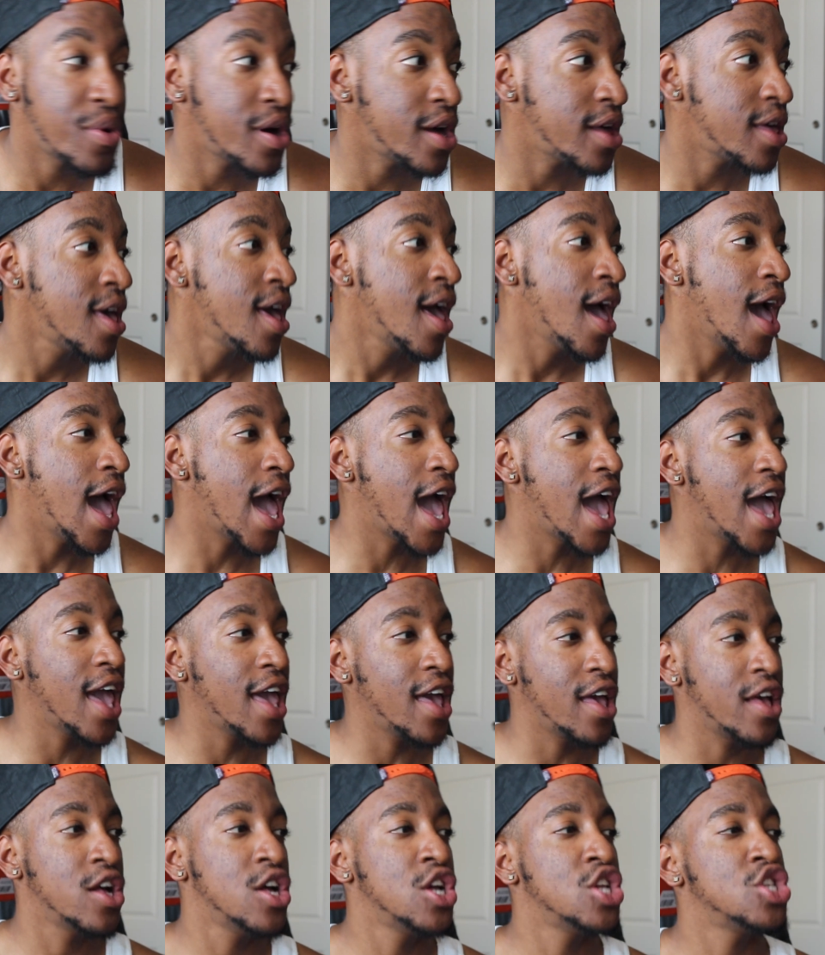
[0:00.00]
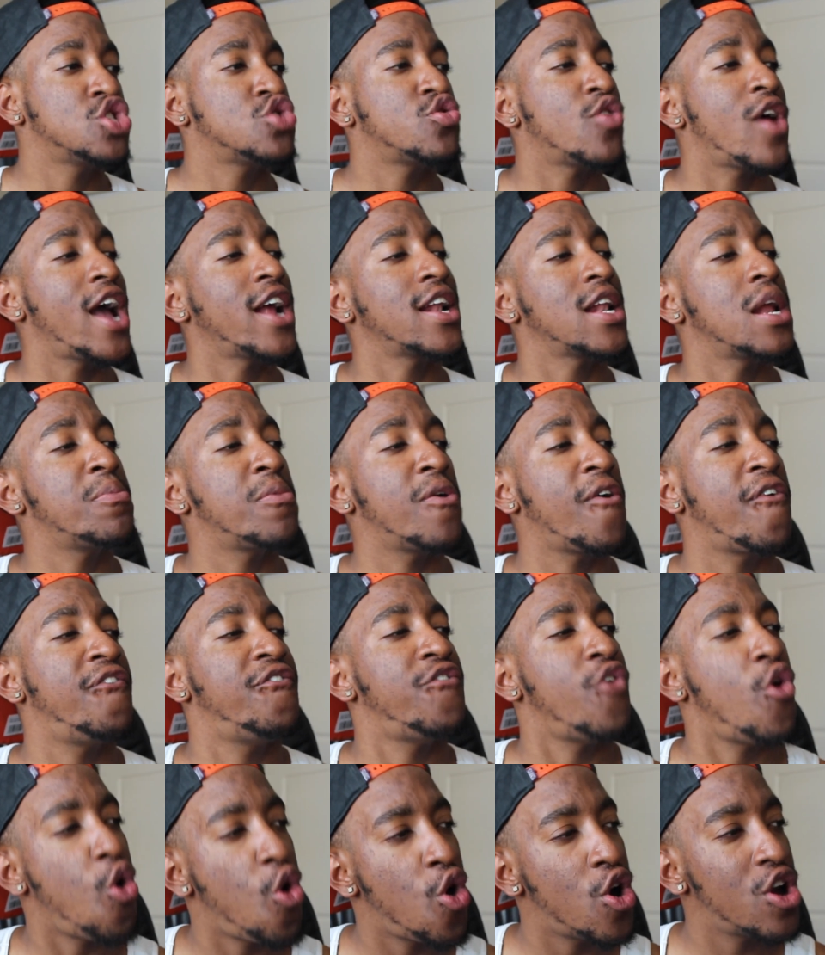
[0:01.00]
But hey, track number
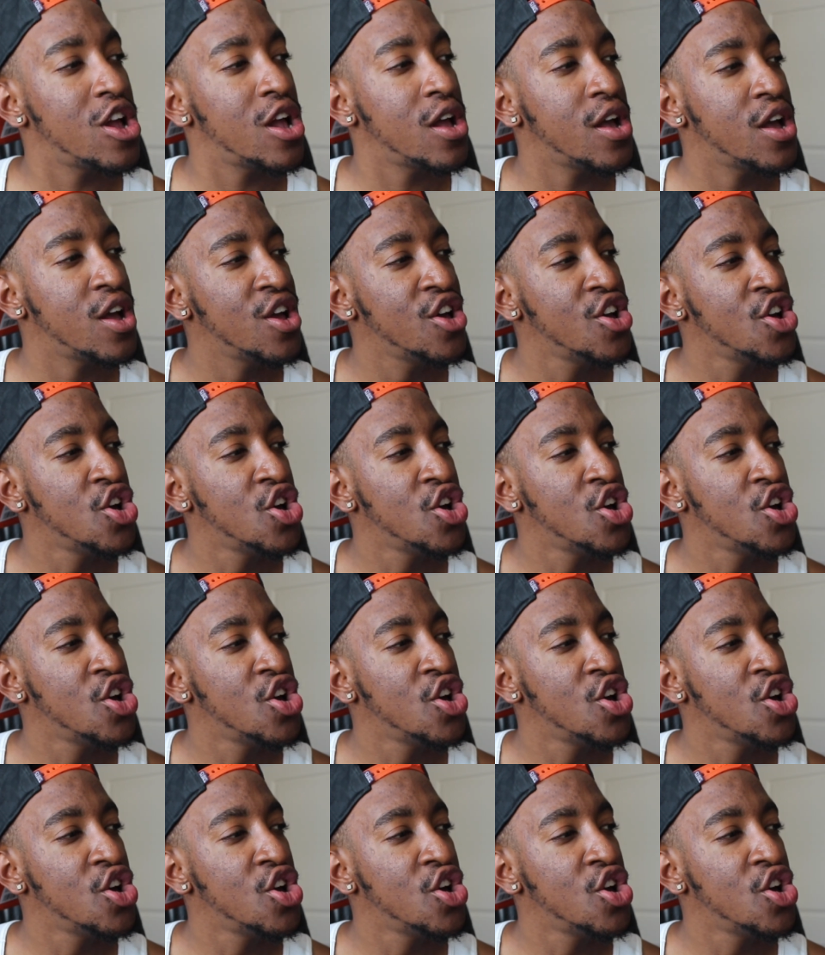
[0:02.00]
4,